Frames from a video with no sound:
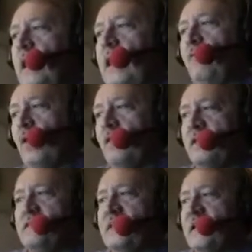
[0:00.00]
And while
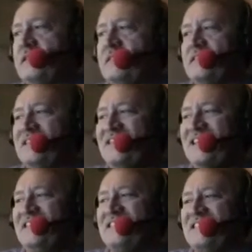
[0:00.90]
these things
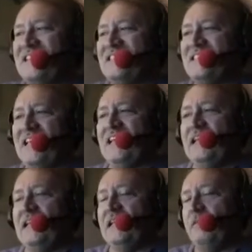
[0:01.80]
didn't
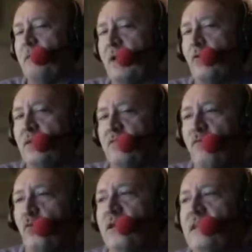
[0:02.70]
succeed in empowering
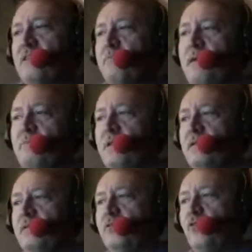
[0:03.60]
the 14th
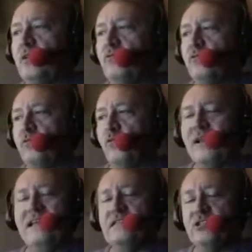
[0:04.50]
Amendment during the
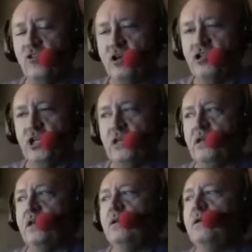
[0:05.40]
Reconstruction,
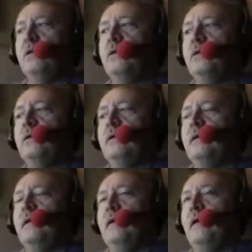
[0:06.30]

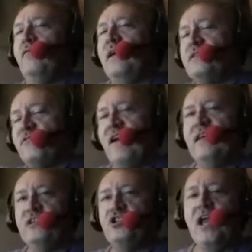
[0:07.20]
things
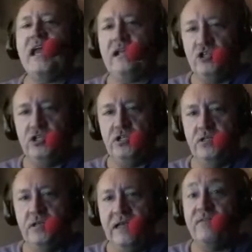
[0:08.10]
finally changed
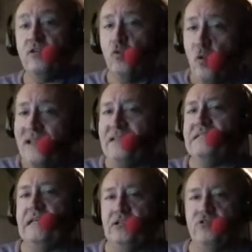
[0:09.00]
in the 20th
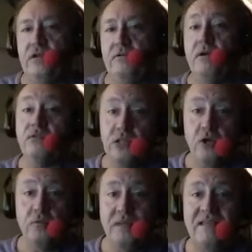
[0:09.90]
century, most
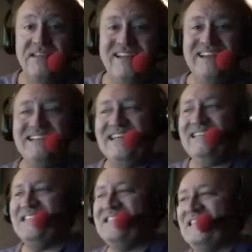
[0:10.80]
notably the
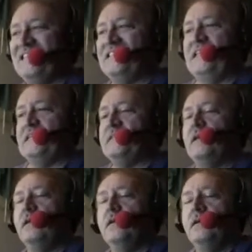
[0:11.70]
1960s,
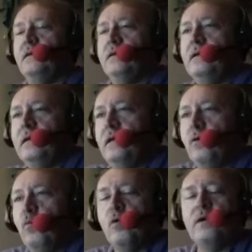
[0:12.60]

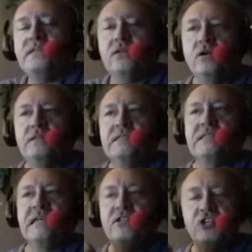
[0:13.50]
where we started to
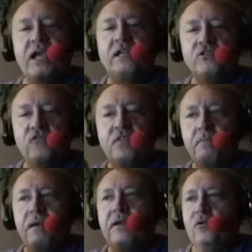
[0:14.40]
see a change for the
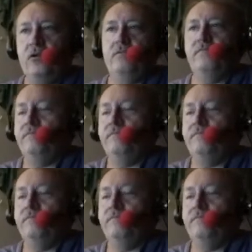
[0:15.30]
better.